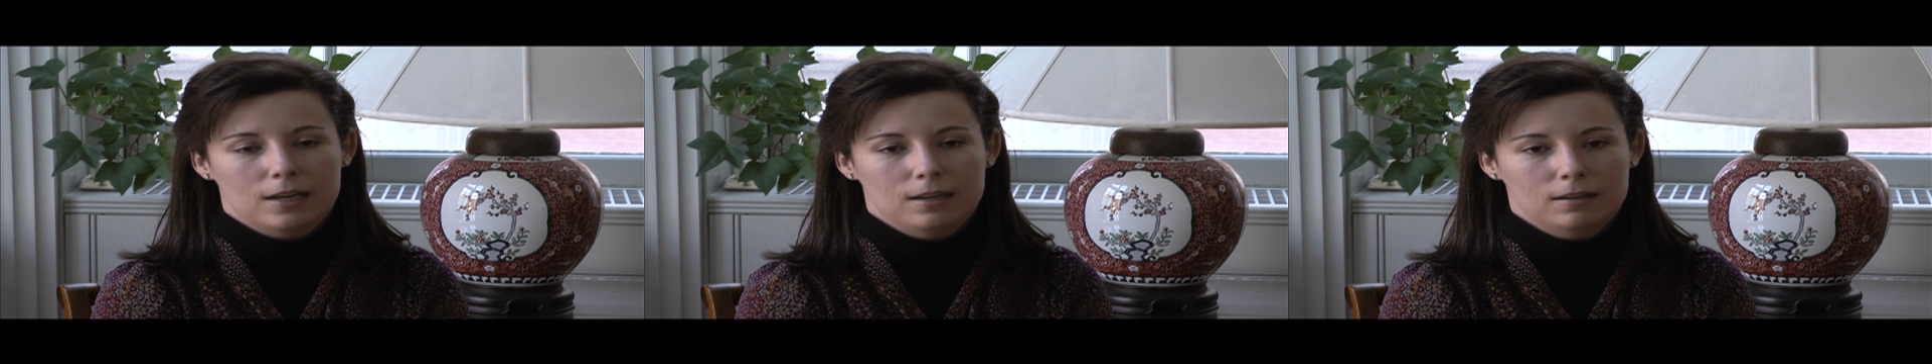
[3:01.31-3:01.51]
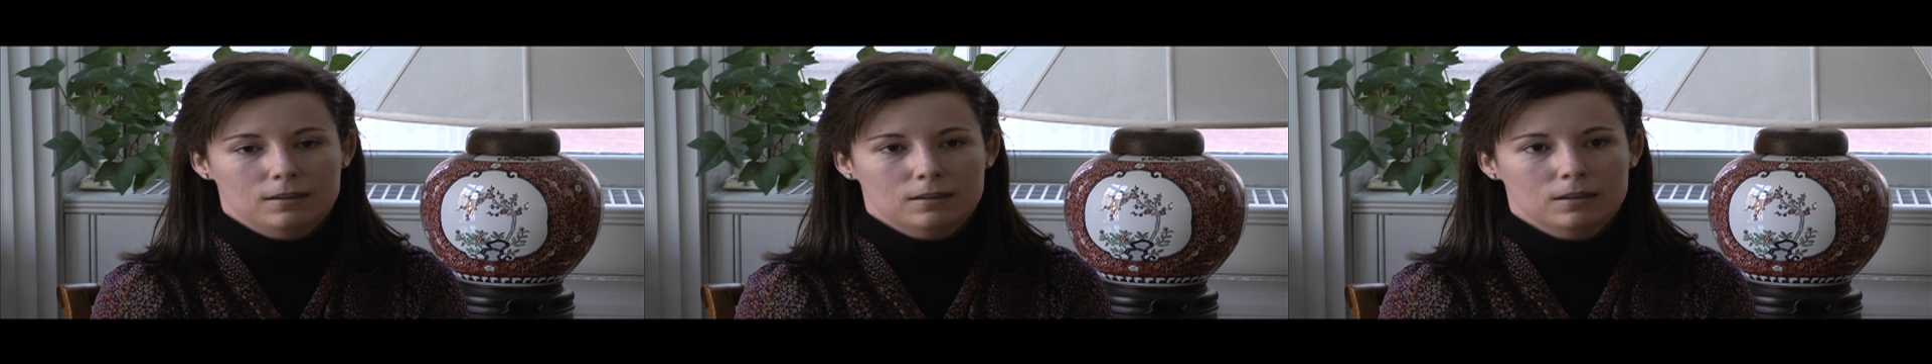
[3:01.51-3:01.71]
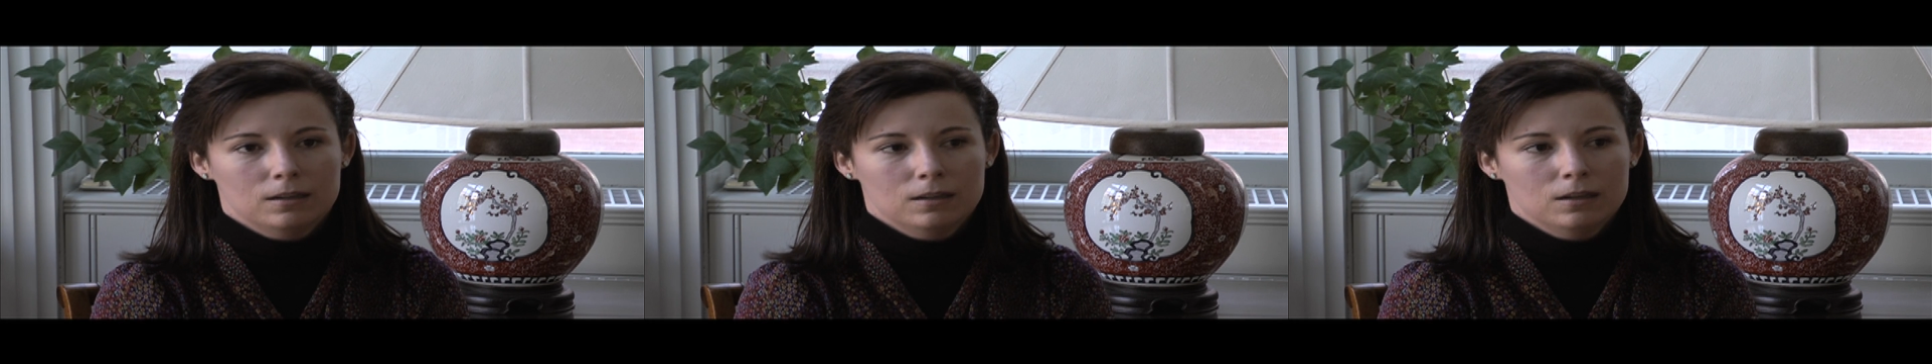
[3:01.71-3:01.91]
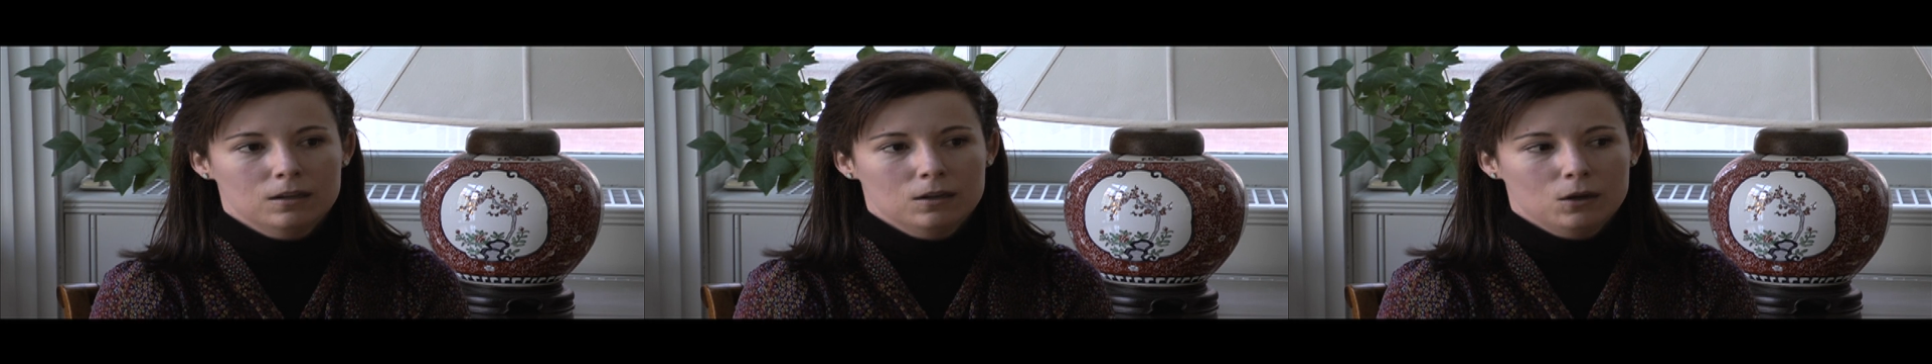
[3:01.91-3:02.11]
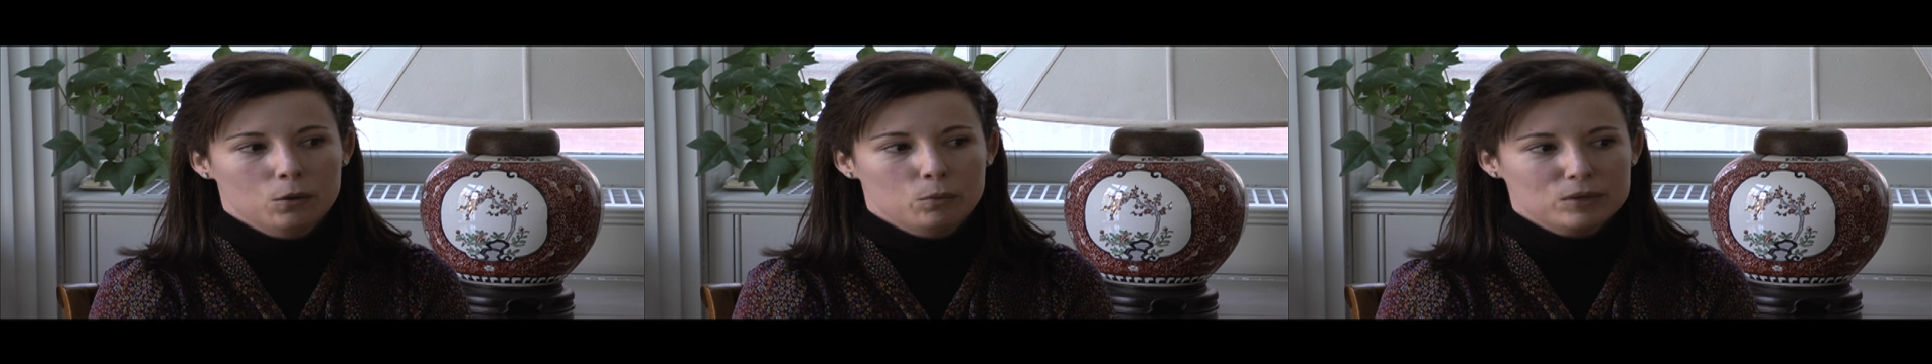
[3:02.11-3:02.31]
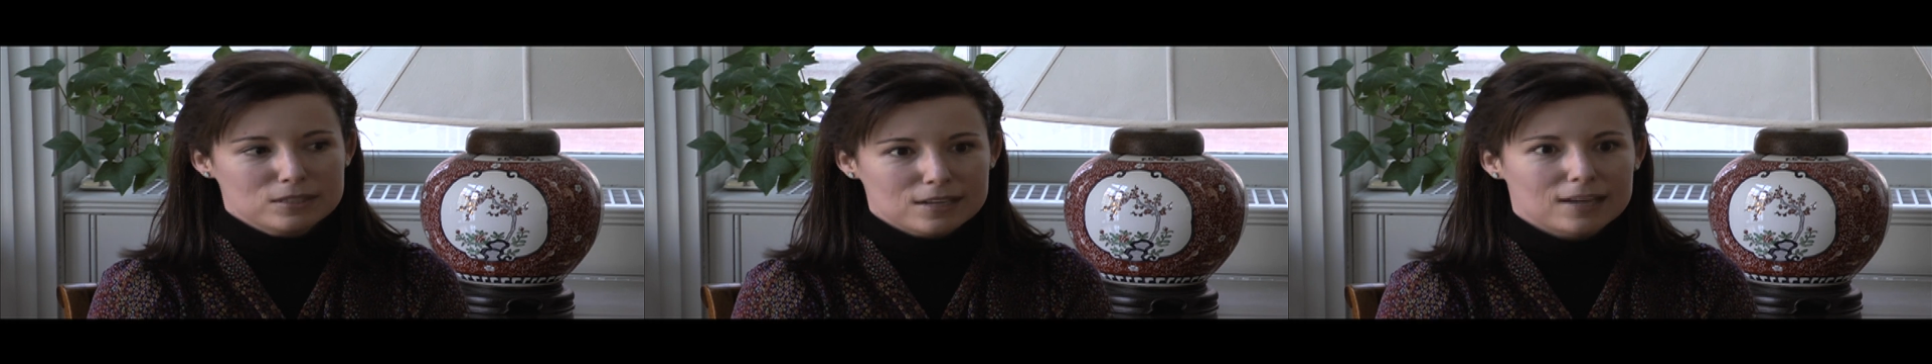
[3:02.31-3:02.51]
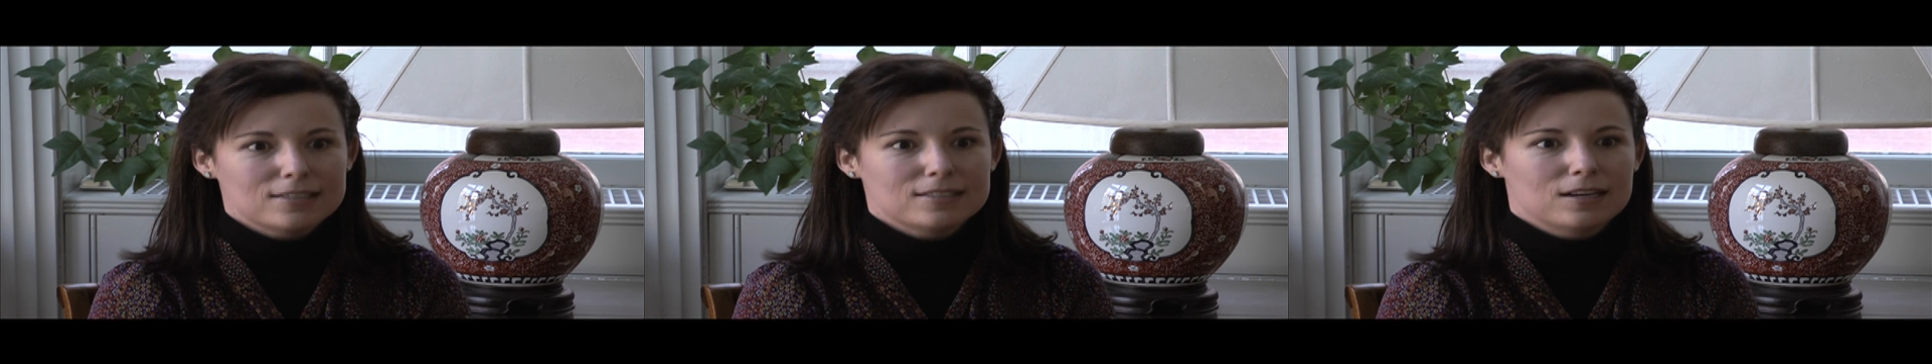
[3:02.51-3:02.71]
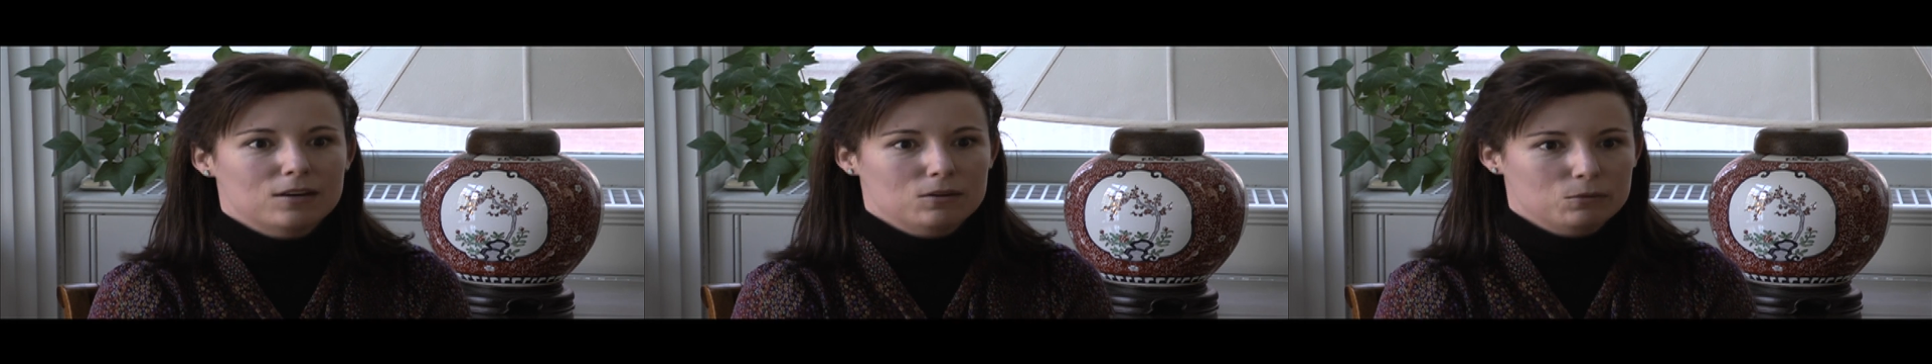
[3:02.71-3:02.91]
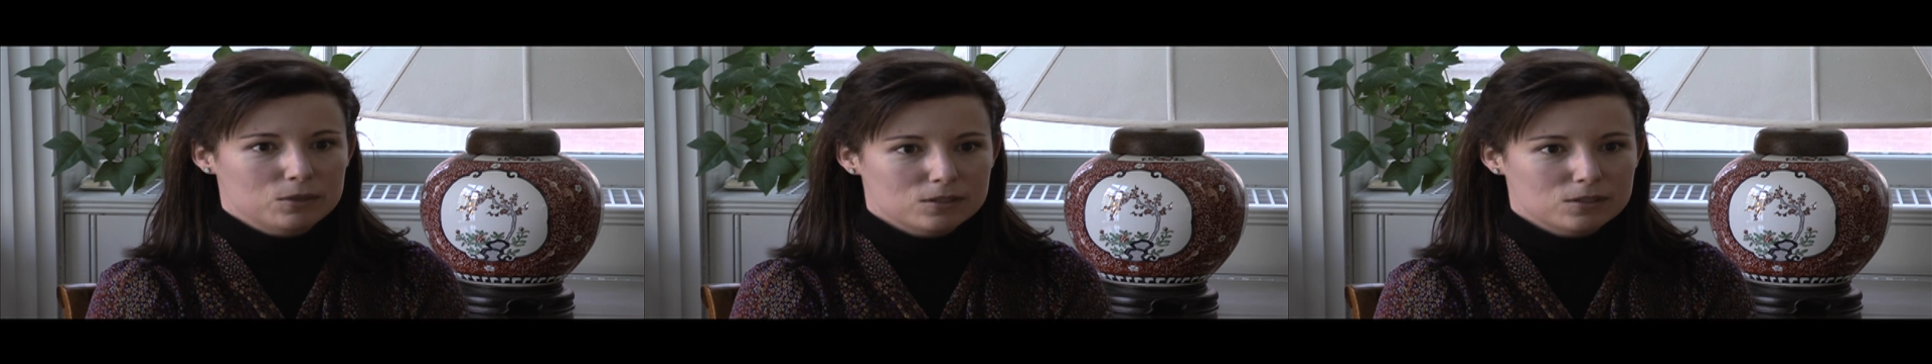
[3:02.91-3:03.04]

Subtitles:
And we sat down and